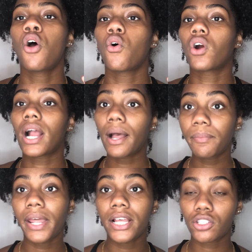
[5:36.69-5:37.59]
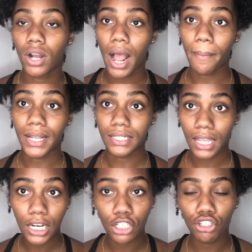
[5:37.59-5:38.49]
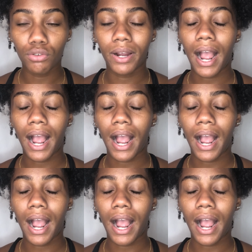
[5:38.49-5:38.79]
or updates on how my skin is doing.